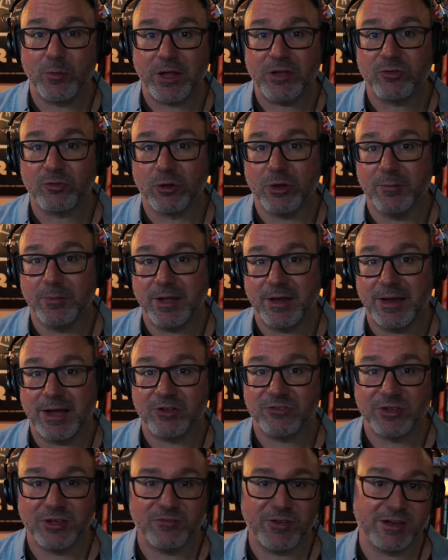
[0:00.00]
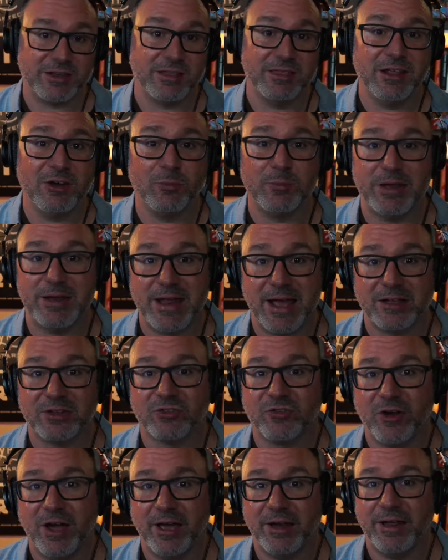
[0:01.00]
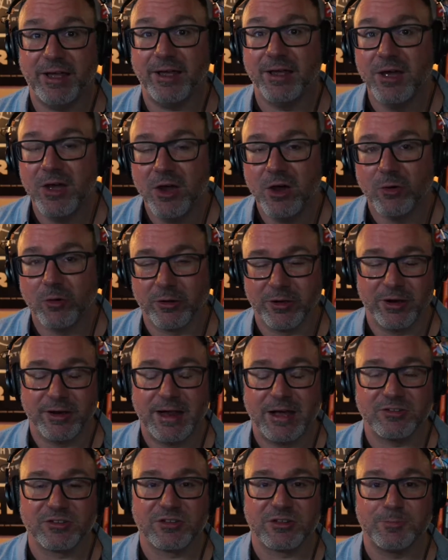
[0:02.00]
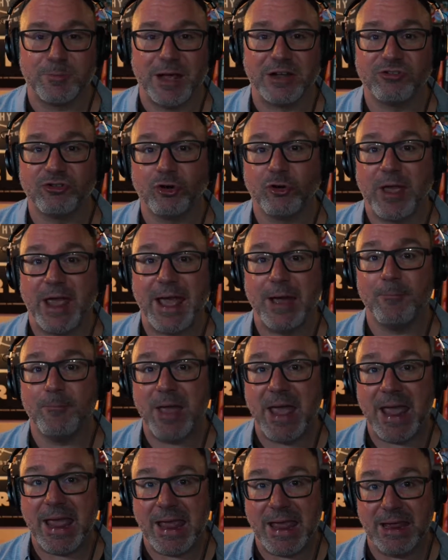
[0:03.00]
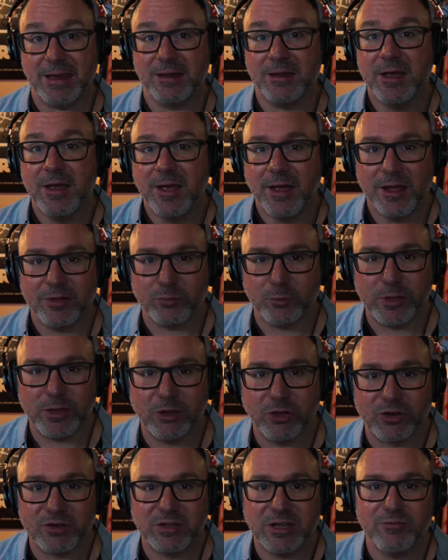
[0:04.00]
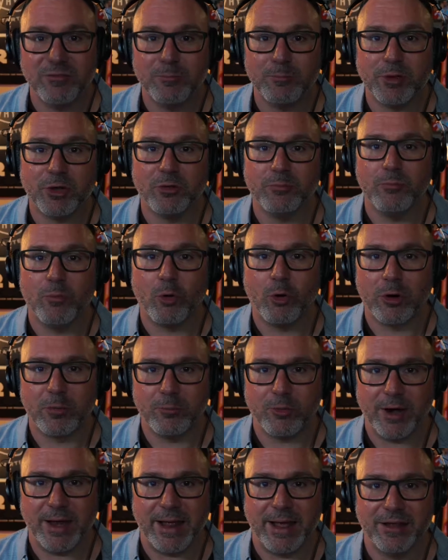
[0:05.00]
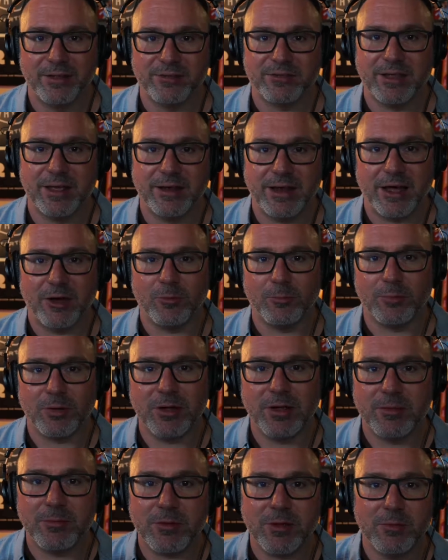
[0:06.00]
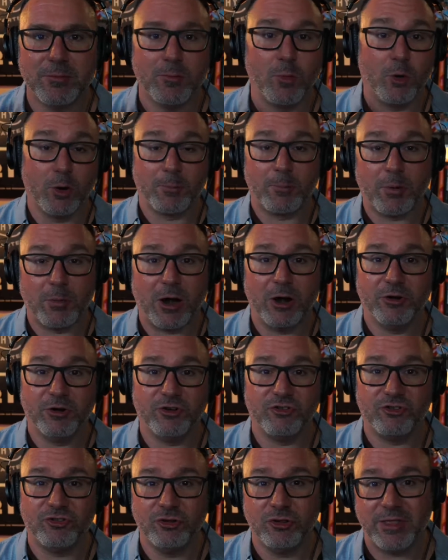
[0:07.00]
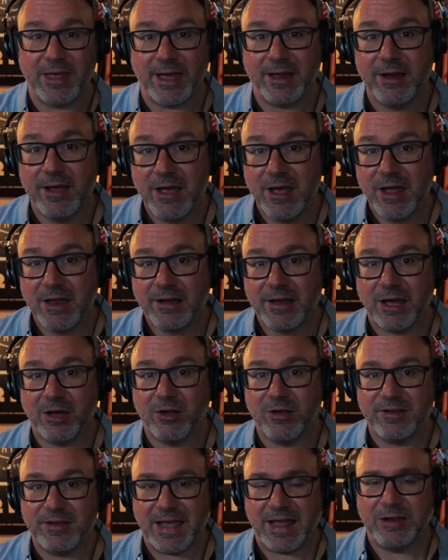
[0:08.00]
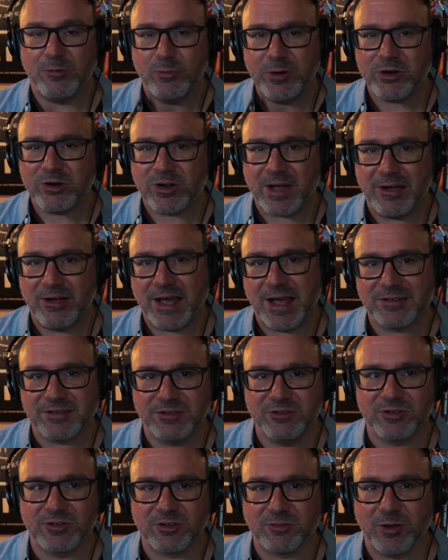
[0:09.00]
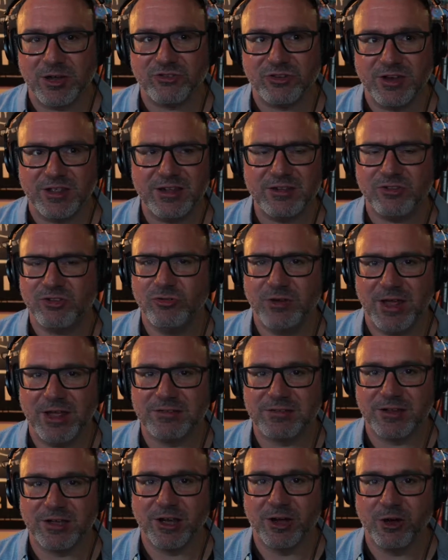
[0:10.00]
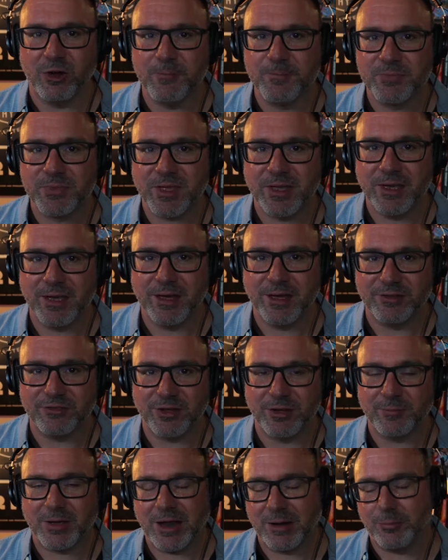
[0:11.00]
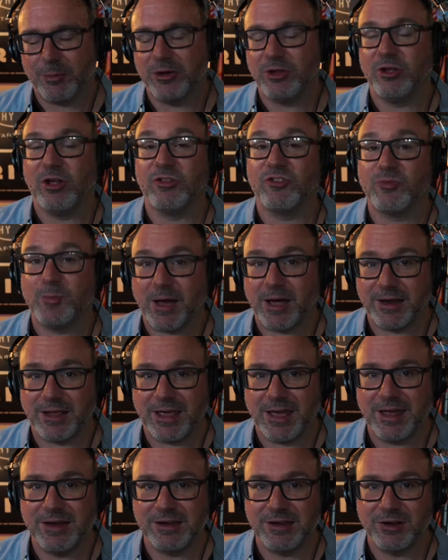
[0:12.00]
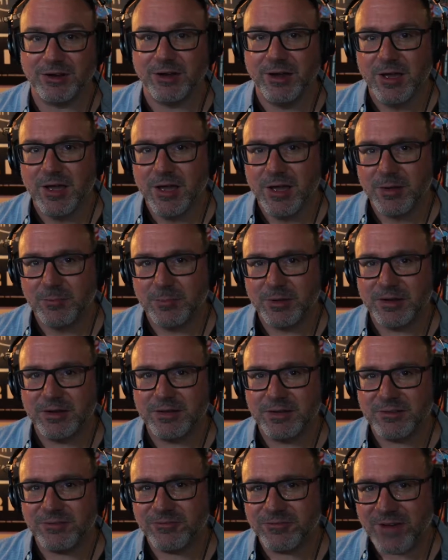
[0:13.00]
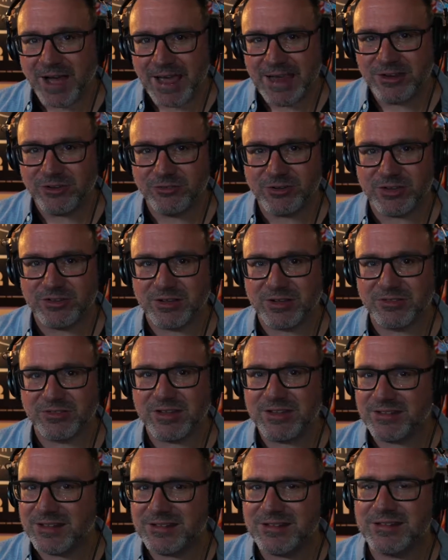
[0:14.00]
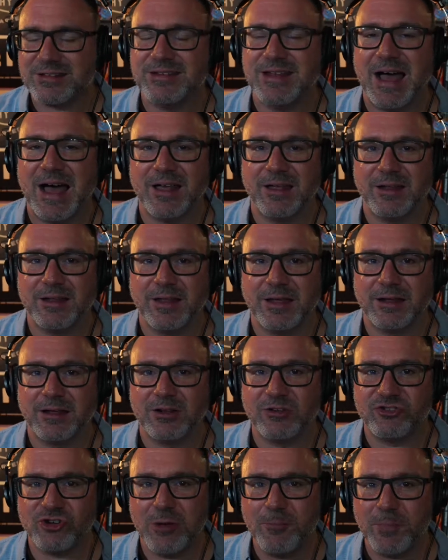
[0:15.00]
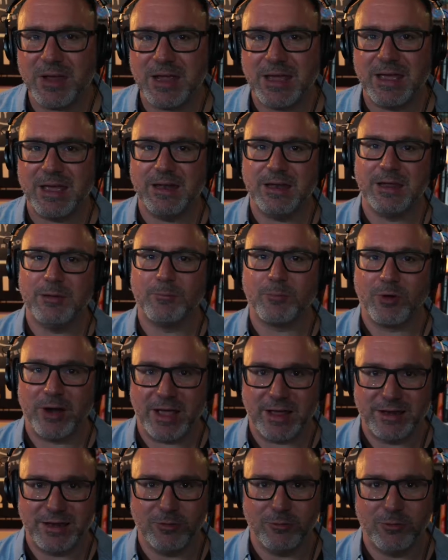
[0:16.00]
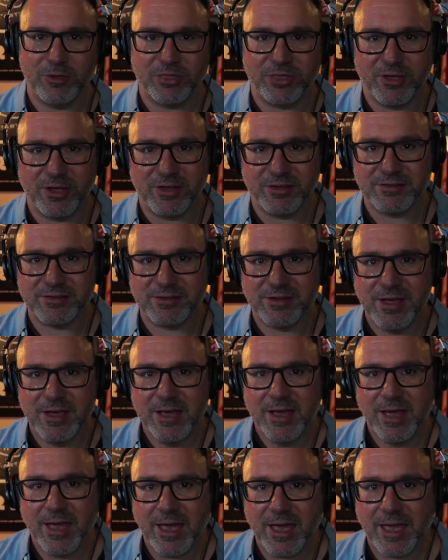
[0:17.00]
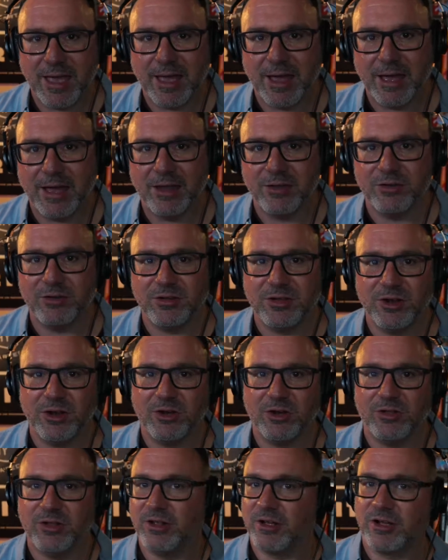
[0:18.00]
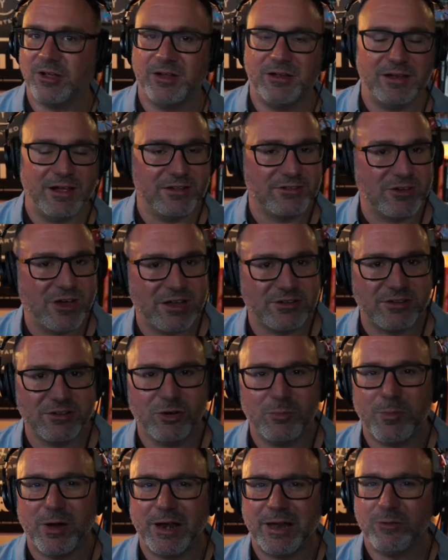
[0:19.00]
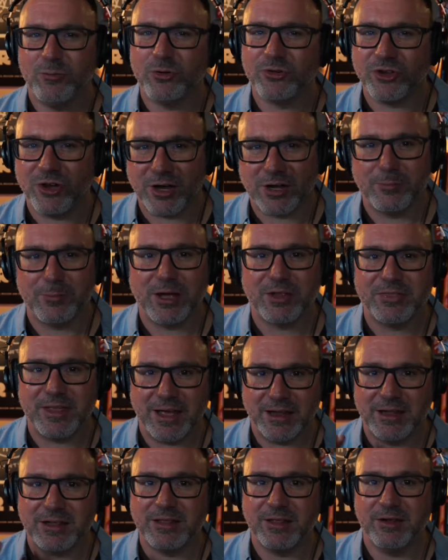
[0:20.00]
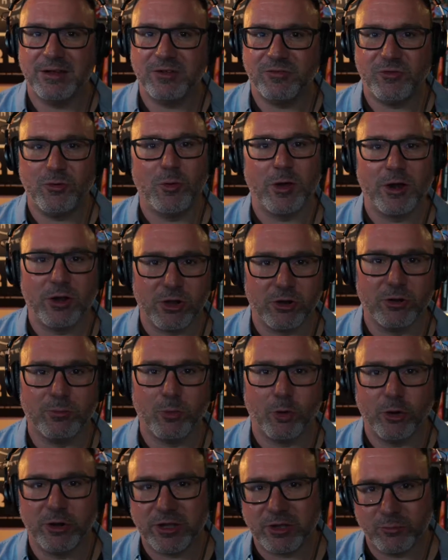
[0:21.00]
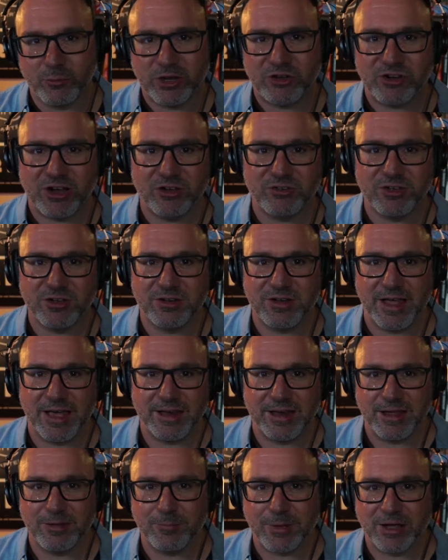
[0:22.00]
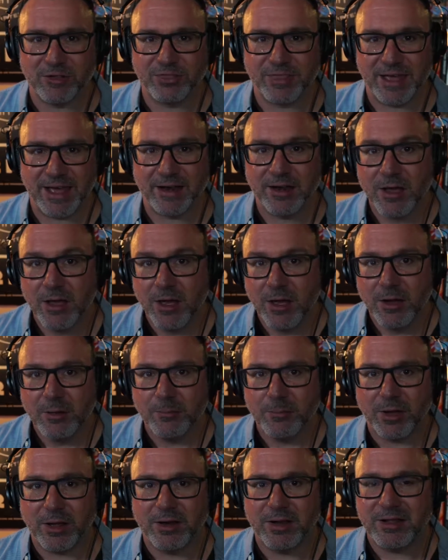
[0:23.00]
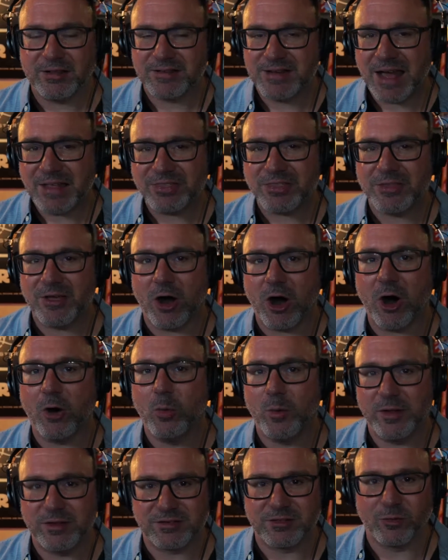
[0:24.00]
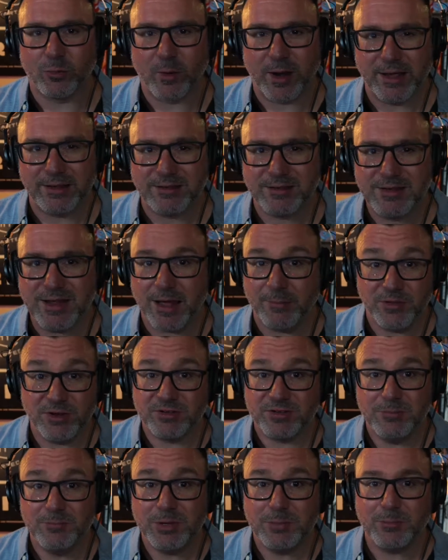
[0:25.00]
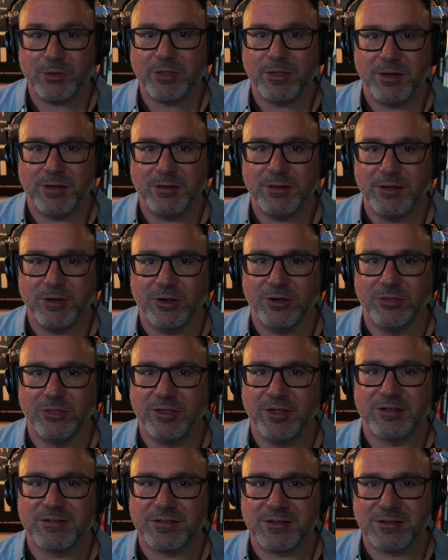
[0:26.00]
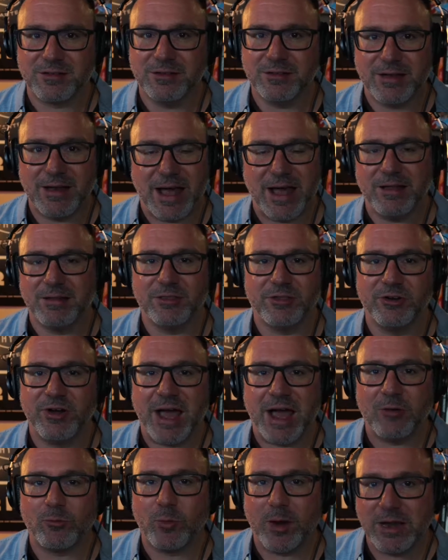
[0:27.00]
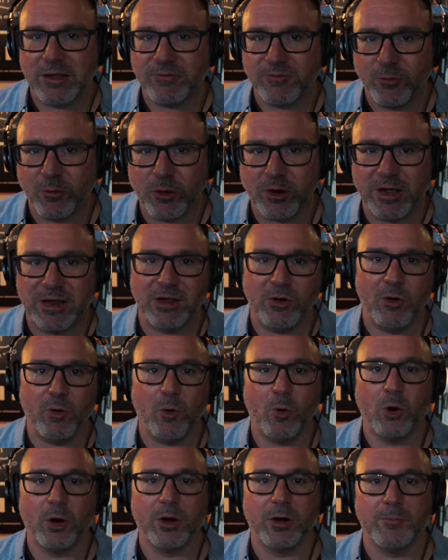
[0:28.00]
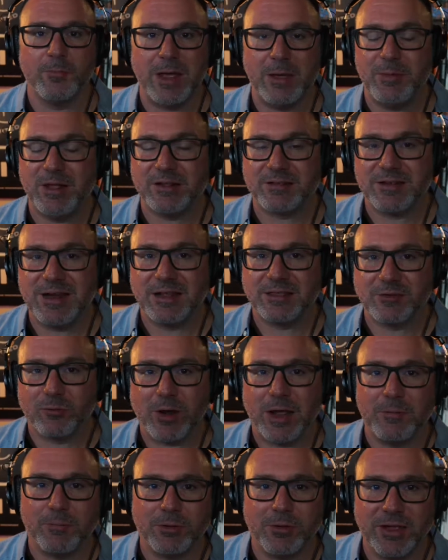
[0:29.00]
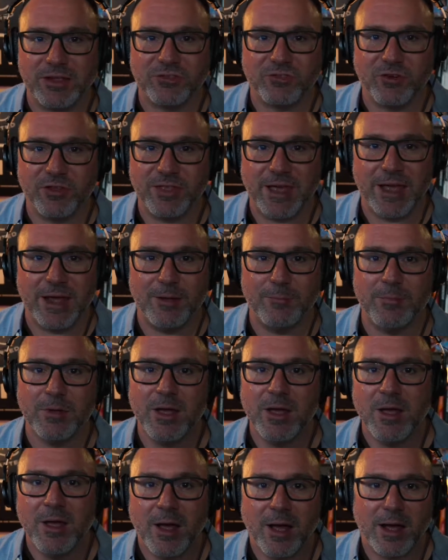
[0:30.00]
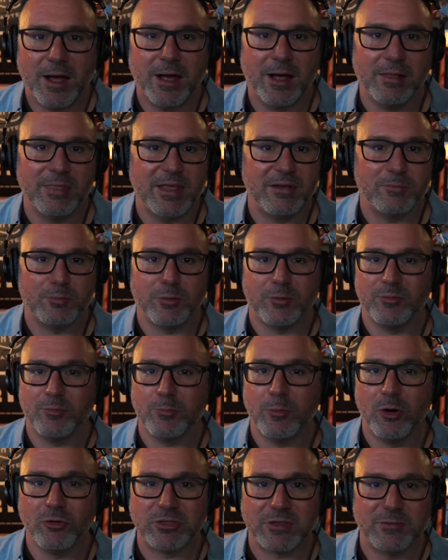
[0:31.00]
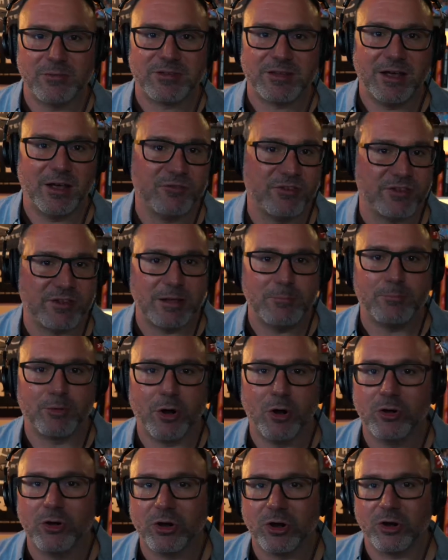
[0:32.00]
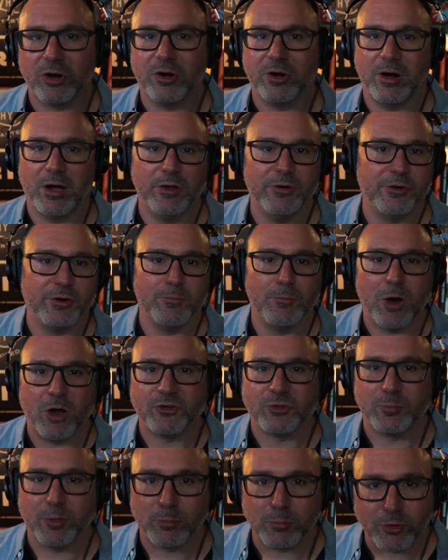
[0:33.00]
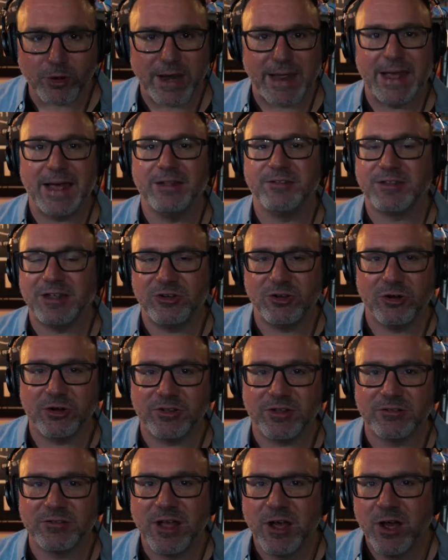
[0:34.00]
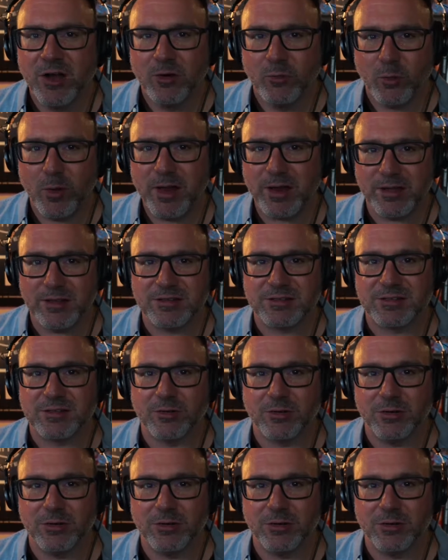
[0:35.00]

weeks, we're going to be announcing, in fact, I think it'll be next Friday, we're going to announce a special campaign as we look to even build more brands and help more partners do that. Now, Danny, I asked you this question, I think 2 days ago, and so I'm kind of putting you on the spot again here, but define to us, because this is not like jumping in and branding with us. And, it does cost a little money. We'll talk about that. And if you want to learn more, you can reach out to Danny about that. But it's not always the right step. There's some people that, they're not ready for it, or maybe it's not the right place for them. They promote themselves as a broker under multiple brands. They do all these things. What is